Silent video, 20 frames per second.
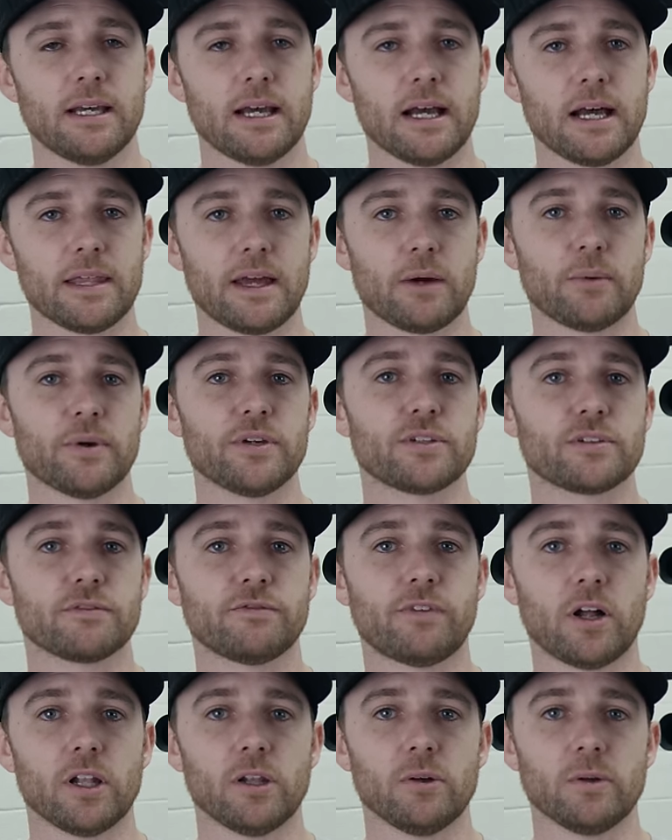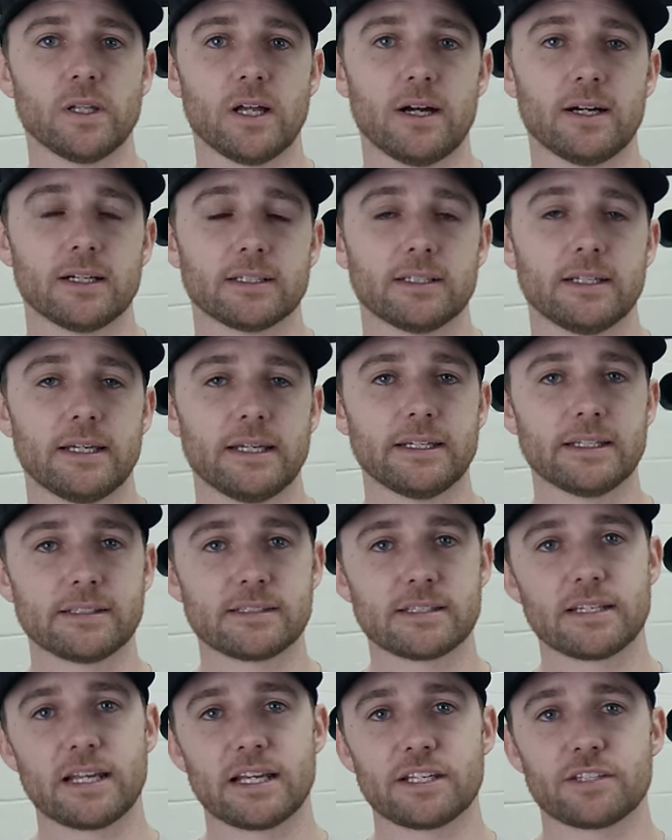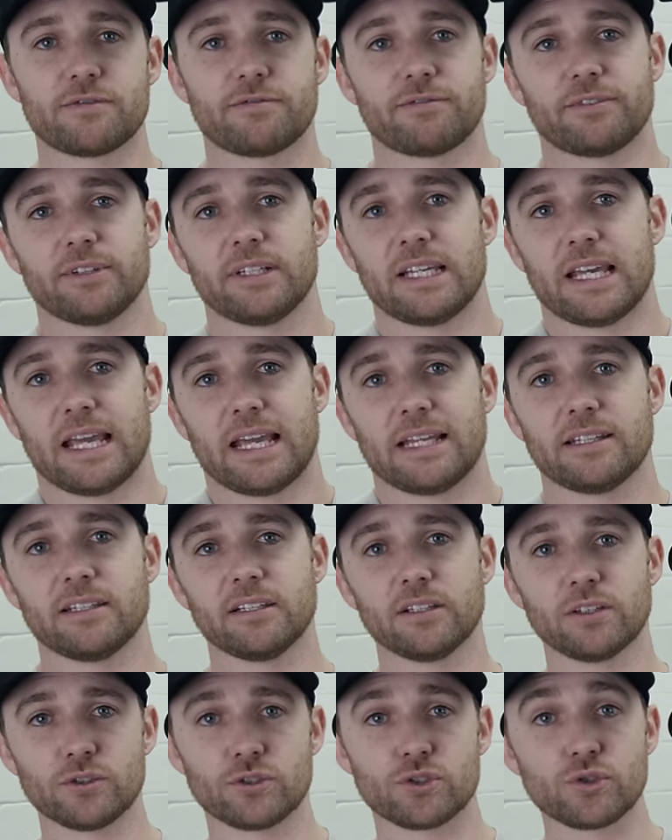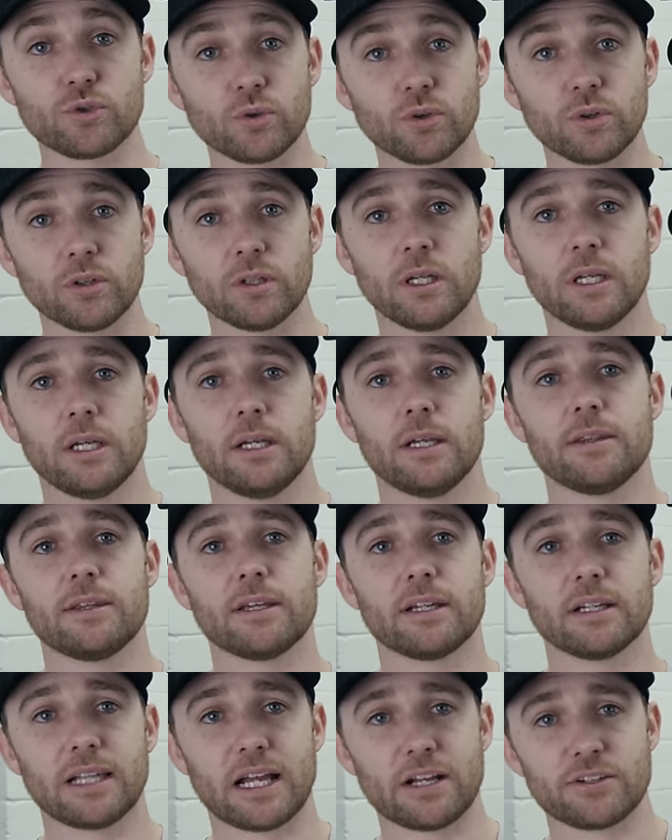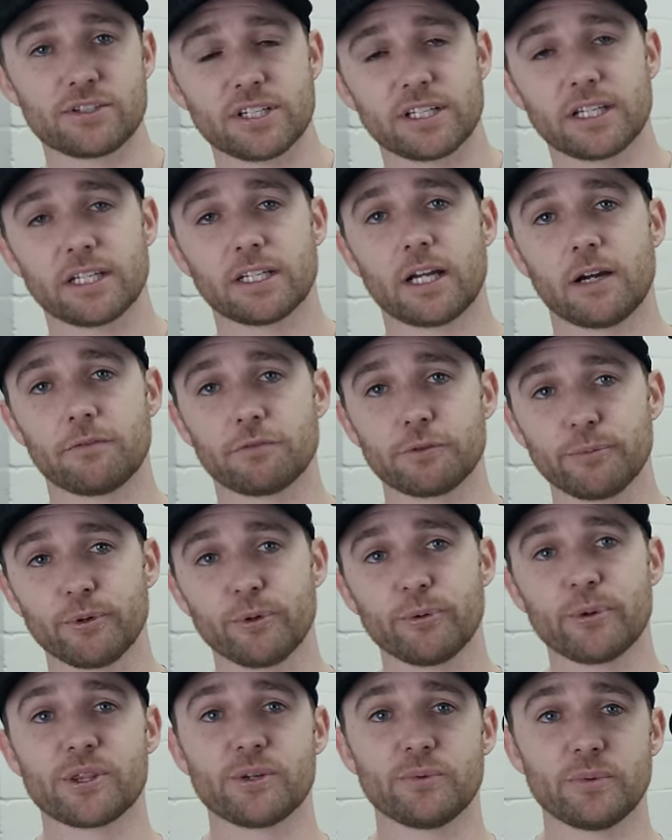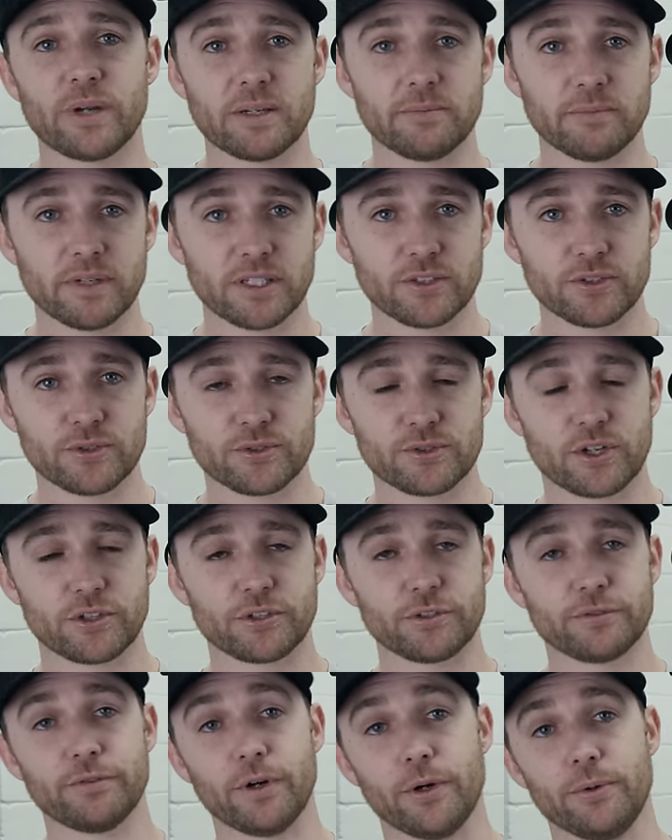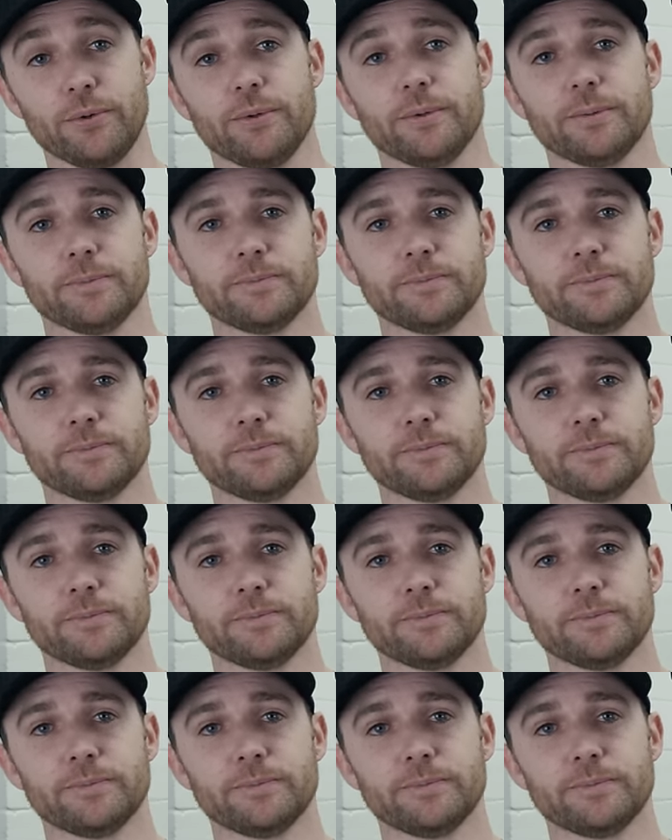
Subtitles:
That way you can follow along, and it's a nice, free, handy little tool that allows you to get comfortable with the Red menus on your phone.